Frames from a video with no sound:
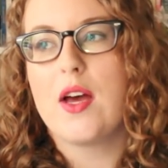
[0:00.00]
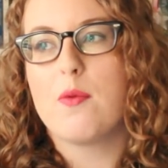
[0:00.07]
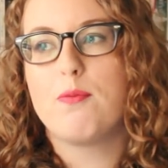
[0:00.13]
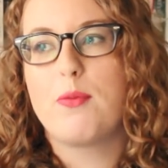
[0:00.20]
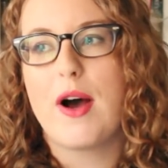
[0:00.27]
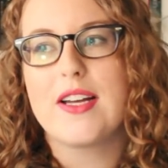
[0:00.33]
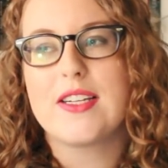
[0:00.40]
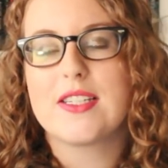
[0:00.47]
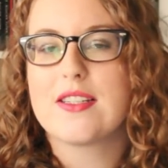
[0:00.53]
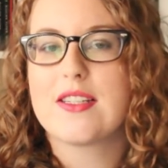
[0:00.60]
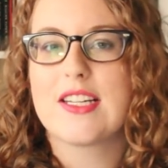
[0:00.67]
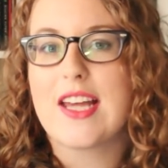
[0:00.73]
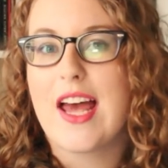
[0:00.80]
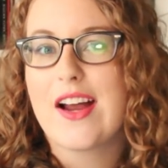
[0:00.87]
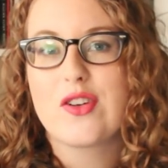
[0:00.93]
But
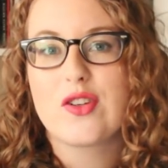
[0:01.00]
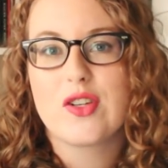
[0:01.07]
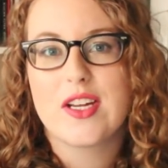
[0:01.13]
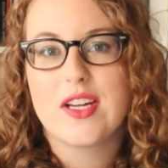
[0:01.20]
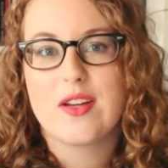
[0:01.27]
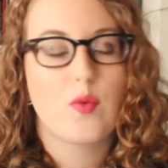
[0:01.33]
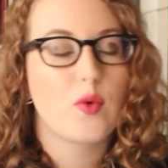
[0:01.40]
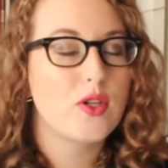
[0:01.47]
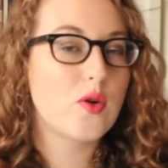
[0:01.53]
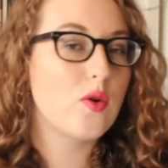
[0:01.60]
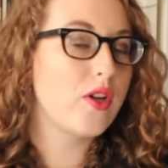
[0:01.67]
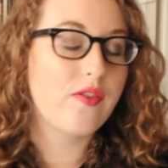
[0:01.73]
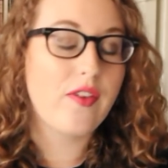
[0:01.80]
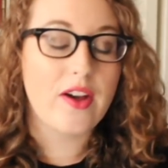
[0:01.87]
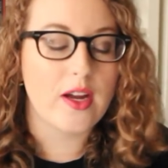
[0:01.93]
this actually was
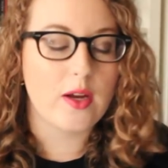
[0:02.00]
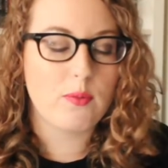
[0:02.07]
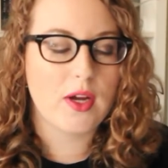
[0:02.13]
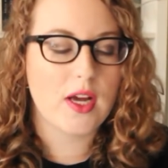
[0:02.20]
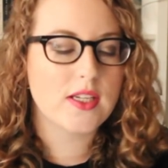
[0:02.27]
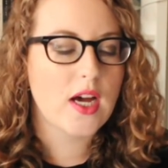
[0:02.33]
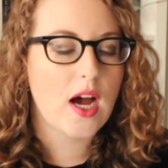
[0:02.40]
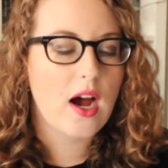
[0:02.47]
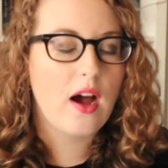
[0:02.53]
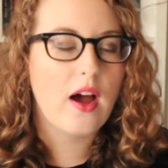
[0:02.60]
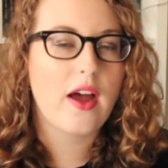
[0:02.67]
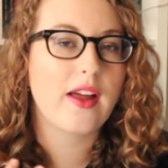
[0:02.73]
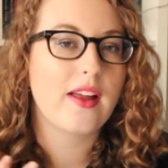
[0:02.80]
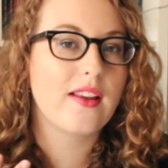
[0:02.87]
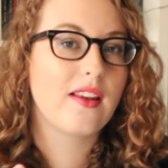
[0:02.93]
totally fine because
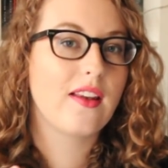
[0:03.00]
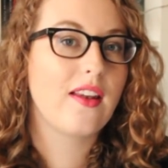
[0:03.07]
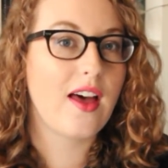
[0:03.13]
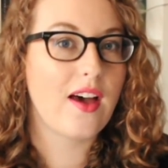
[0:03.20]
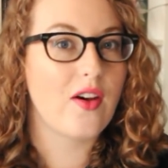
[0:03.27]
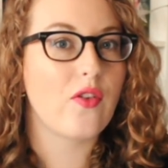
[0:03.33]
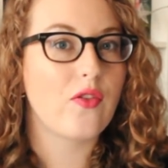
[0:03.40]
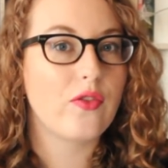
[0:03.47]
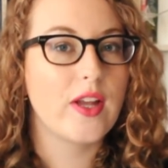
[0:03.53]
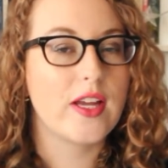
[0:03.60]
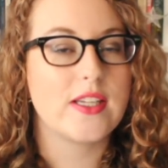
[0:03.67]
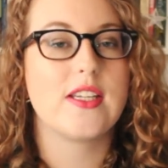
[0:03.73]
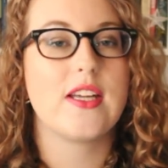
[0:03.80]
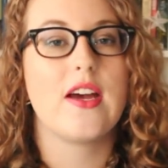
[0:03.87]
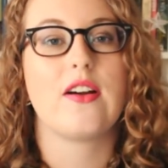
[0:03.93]
I love
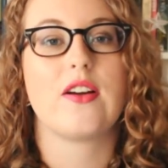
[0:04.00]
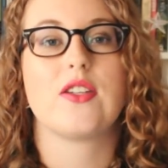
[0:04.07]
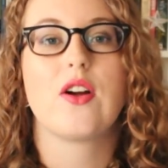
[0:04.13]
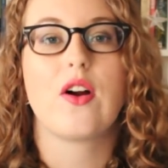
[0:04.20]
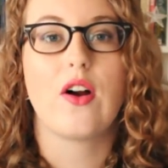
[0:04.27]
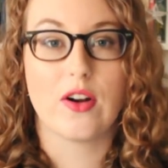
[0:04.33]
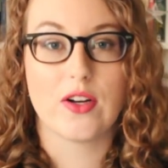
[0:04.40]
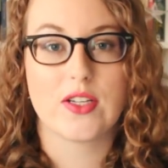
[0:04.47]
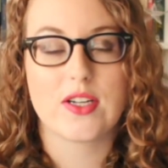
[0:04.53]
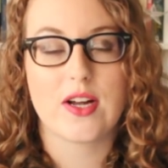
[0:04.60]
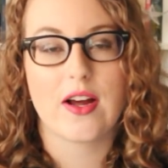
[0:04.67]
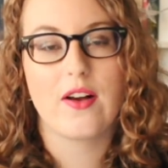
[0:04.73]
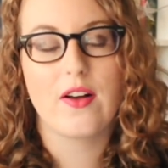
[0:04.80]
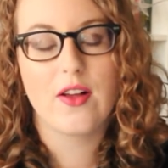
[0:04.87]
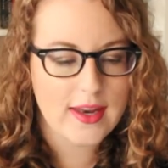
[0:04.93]
Leslie Hung's art
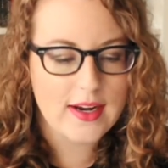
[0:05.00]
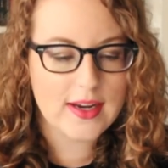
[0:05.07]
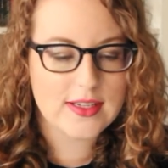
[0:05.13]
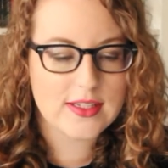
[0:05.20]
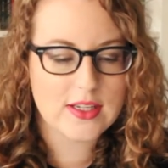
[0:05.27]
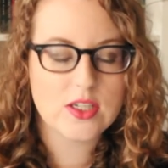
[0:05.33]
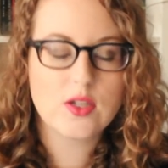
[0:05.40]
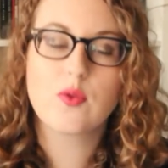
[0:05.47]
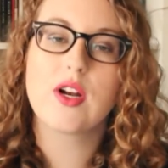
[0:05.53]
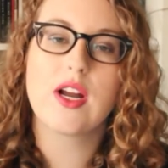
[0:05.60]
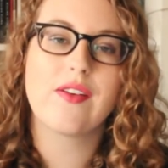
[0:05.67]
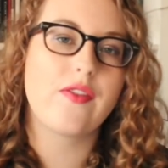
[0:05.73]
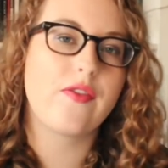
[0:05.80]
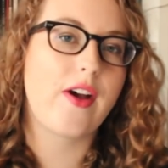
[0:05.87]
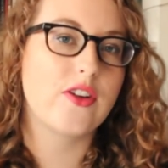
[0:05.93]
style. It is the story
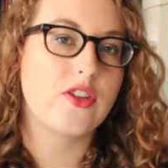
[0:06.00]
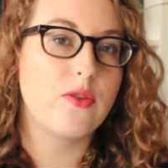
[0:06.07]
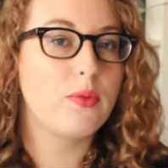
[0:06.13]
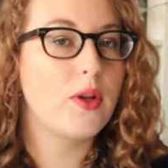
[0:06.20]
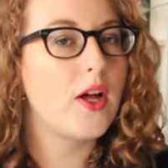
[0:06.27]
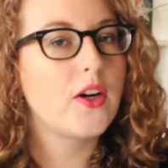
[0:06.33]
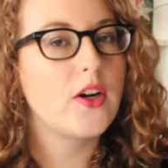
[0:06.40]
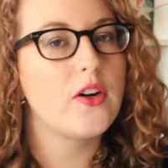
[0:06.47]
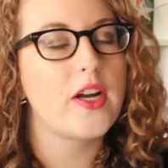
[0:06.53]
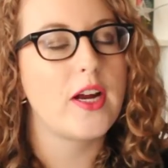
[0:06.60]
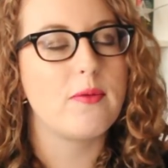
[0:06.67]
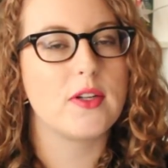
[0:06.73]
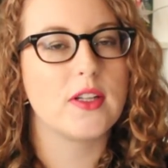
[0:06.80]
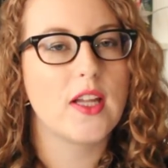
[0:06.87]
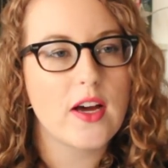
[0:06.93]
of a fashion blogger
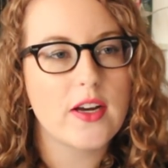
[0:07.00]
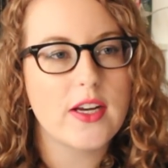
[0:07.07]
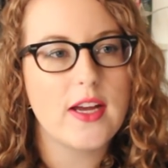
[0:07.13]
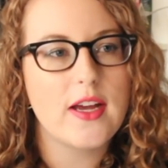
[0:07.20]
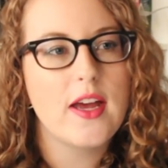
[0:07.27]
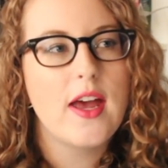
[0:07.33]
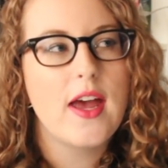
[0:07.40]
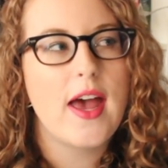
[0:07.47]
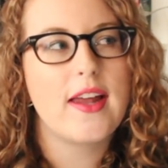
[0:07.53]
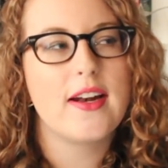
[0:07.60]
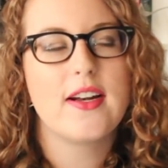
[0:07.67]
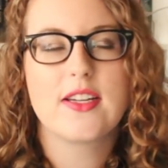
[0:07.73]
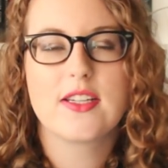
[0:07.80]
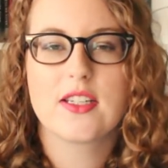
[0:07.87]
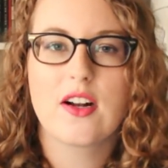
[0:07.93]
named Lottie, and
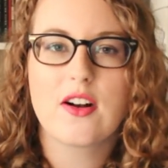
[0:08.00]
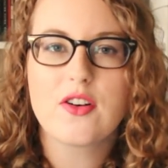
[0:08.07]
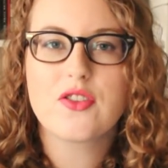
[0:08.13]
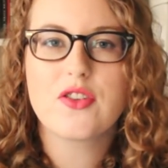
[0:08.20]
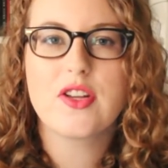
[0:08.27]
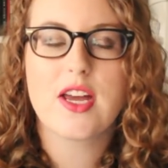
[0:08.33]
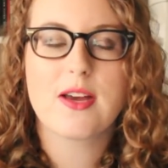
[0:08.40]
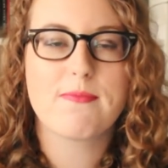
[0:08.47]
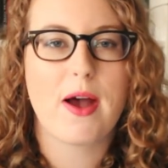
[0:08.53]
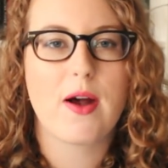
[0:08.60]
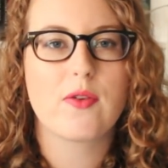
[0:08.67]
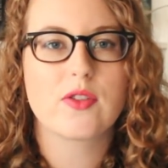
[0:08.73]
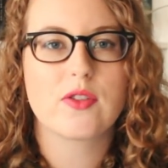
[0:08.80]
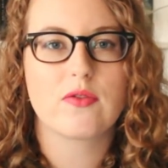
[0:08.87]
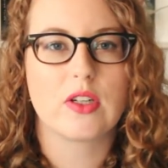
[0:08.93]
it is largely
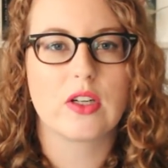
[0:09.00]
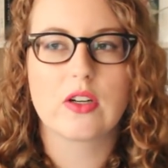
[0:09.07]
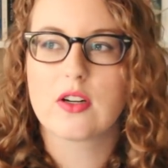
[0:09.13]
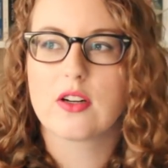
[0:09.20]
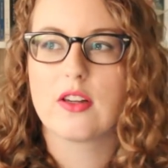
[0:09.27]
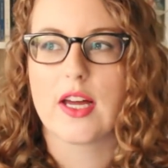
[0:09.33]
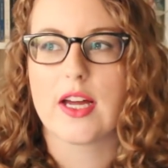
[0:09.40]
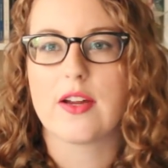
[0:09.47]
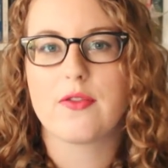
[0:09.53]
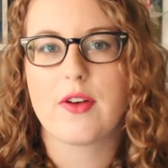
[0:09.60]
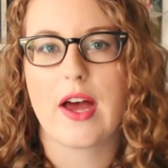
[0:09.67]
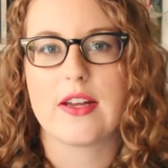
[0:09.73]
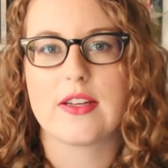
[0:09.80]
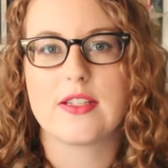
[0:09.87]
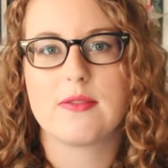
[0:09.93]
about her life
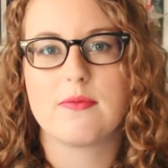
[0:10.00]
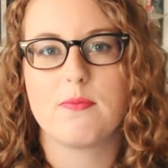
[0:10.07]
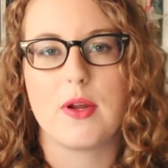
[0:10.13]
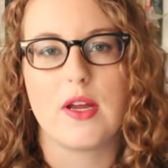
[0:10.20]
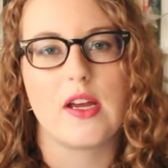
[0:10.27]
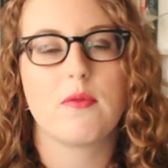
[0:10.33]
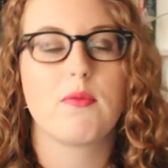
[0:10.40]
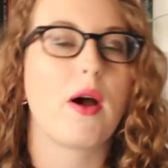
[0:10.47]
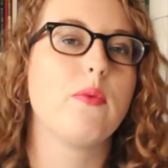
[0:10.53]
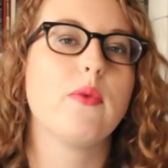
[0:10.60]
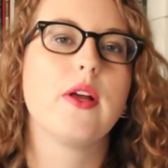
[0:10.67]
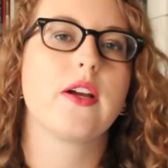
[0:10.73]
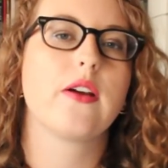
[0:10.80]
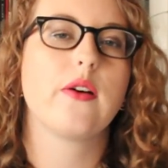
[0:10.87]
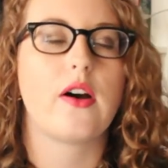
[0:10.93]
as being a
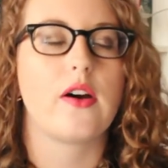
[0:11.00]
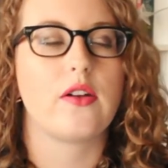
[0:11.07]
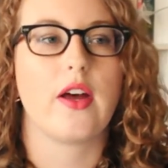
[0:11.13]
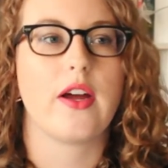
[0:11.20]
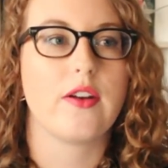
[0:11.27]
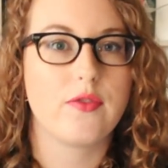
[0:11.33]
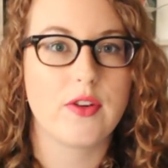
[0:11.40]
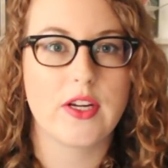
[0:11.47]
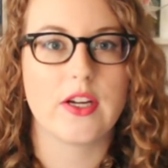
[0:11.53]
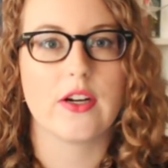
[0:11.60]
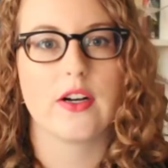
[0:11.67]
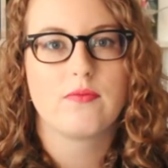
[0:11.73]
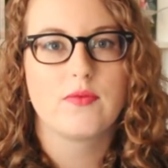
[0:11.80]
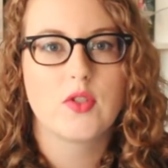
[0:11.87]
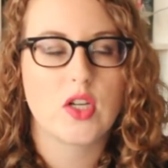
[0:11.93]
public online
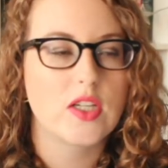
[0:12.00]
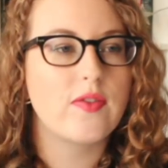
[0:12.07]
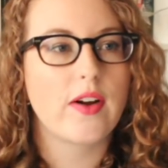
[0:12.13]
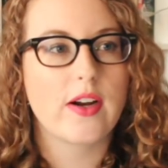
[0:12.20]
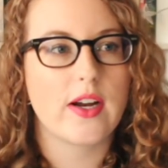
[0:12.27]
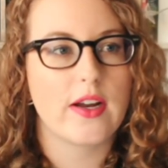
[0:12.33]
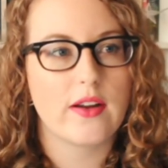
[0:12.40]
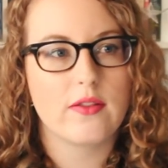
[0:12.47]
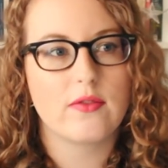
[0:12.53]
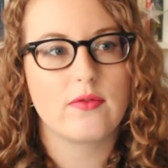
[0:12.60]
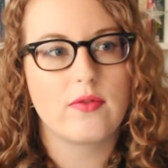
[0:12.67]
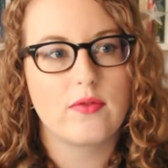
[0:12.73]
figure. She's very